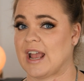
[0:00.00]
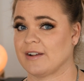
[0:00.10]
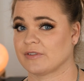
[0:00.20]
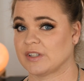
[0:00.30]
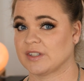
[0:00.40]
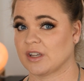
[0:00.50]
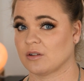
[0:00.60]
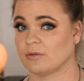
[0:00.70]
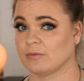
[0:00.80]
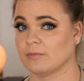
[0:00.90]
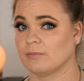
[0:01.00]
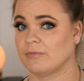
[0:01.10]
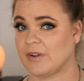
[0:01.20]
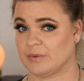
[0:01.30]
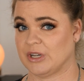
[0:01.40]
every single
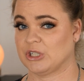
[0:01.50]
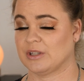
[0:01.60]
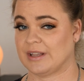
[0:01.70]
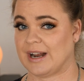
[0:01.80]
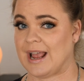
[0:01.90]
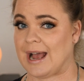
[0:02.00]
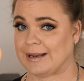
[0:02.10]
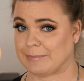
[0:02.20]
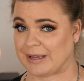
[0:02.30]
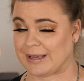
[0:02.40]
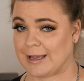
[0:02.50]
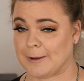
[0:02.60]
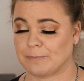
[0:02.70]
foundation that I had in my kit.